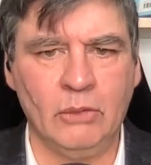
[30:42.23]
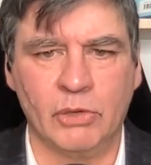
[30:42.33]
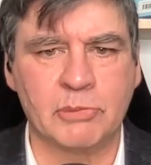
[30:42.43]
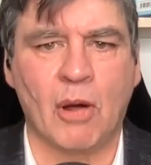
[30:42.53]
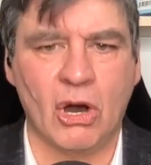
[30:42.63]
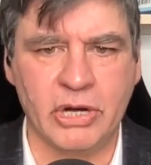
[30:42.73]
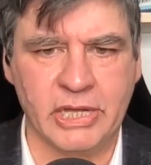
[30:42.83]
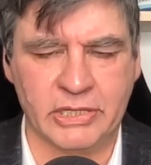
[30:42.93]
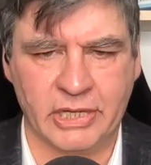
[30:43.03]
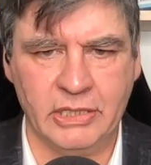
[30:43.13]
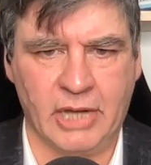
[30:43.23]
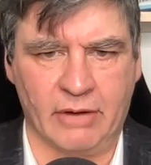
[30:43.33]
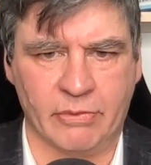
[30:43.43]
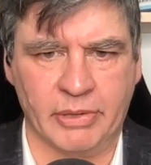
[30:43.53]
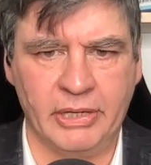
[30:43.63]
which party is in
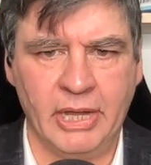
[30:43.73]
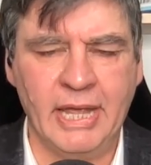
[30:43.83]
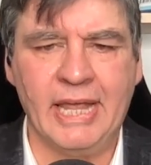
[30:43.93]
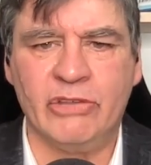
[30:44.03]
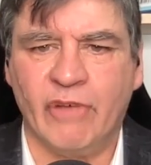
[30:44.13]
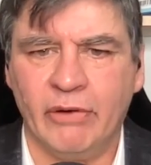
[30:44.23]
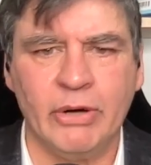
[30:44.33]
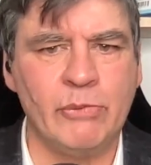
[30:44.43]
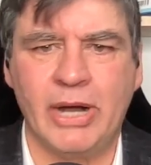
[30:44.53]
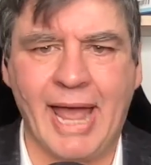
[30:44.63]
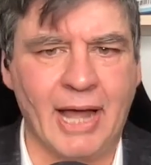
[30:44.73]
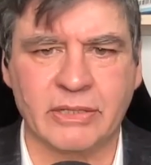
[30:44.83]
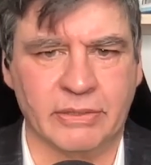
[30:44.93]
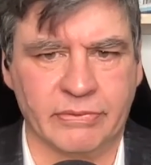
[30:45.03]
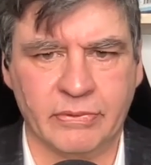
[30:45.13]
government, is very
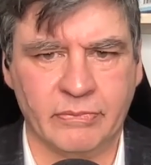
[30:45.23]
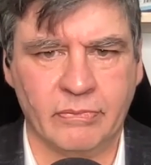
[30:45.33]
reactive.